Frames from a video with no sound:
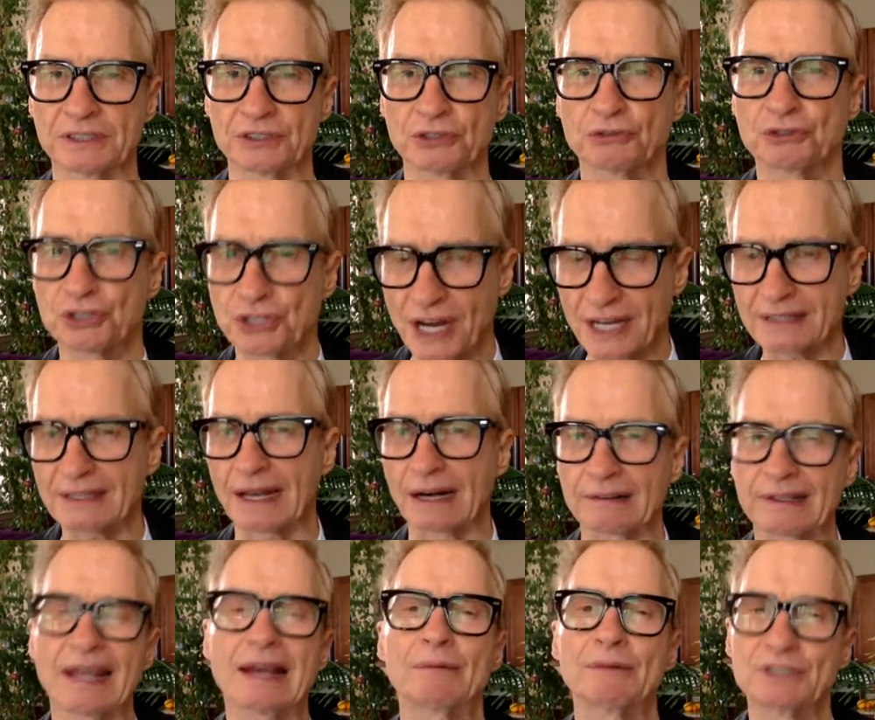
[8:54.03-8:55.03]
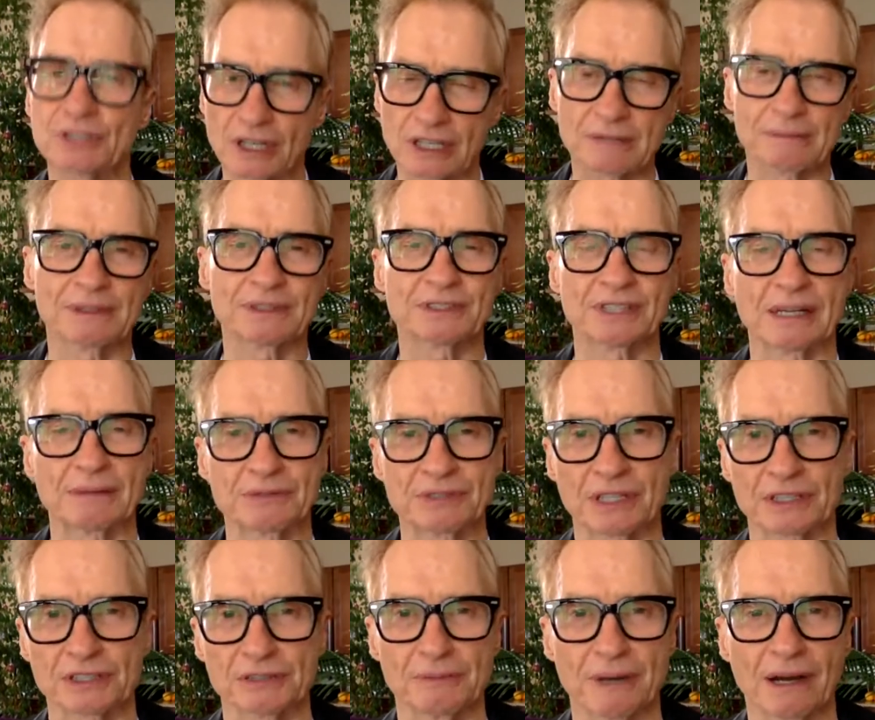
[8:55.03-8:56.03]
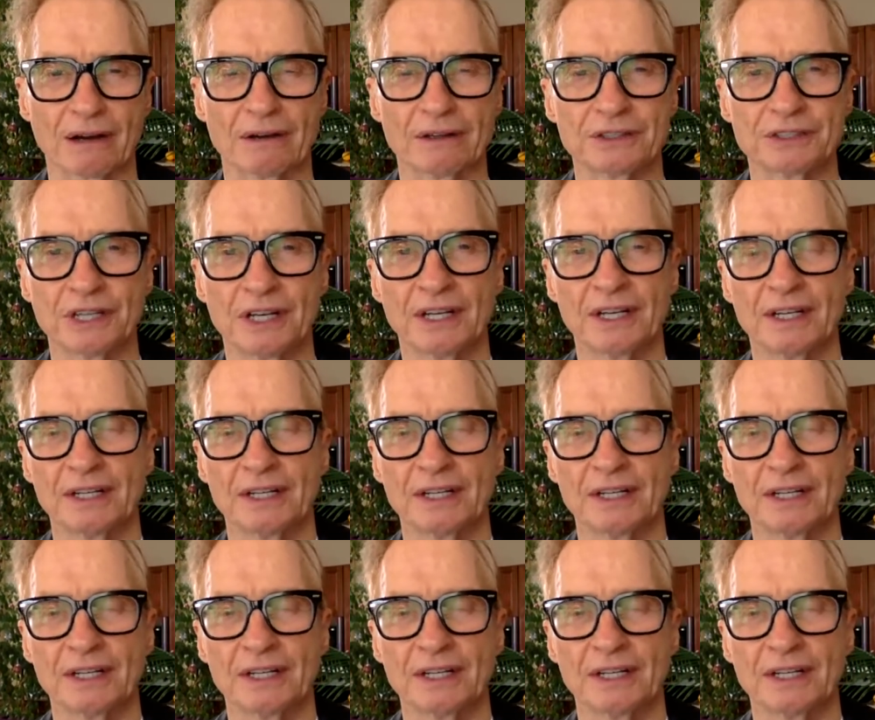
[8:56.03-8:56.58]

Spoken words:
So check that out. Yeah, we talk about same-sex marriage,